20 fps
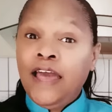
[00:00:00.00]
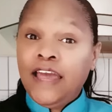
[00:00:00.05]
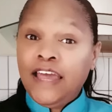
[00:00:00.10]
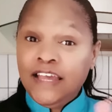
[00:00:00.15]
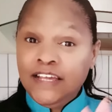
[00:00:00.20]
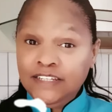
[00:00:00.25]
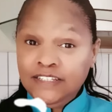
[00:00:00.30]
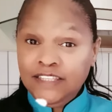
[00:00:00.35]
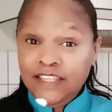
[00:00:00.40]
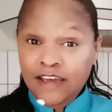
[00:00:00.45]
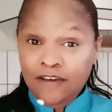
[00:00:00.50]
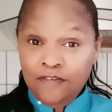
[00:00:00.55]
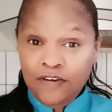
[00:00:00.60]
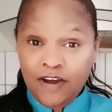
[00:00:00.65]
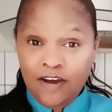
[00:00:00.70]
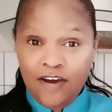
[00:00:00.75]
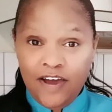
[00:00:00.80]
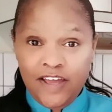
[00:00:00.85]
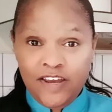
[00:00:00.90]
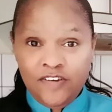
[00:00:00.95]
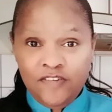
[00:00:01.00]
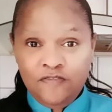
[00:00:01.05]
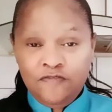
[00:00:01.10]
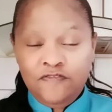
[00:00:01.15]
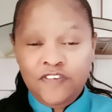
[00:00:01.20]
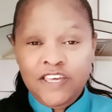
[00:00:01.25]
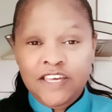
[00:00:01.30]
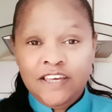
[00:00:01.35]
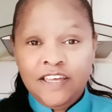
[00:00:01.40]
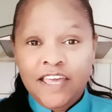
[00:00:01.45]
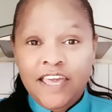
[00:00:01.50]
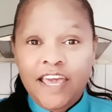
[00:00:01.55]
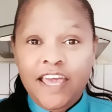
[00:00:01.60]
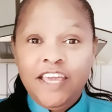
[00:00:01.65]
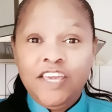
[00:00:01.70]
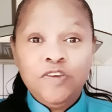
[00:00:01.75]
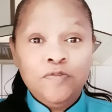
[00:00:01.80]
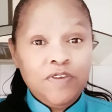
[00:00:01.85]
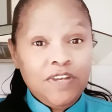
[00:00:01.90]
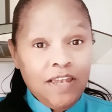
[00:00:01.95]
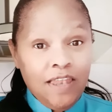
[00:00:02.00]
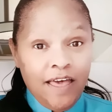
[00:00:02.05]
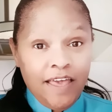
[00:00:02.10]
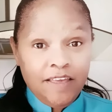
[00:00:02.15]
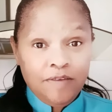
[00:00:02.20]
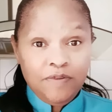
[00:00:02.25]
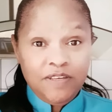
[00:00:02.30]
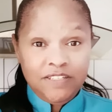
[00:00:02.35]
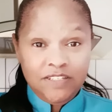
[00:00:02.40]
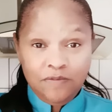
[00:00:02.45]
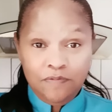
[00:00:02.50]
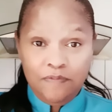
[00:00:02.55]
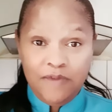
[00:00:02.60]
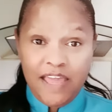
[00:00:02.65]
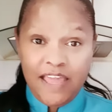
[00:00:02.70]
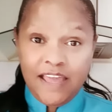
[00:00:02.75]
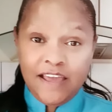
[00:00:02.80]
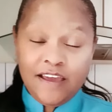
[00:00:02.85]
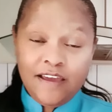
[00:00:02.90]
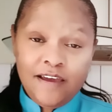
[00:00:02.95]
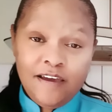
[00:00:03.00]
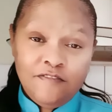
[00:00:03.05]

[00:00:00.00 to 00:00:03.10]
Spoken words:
Is there a kind of vegan cake you would like me to make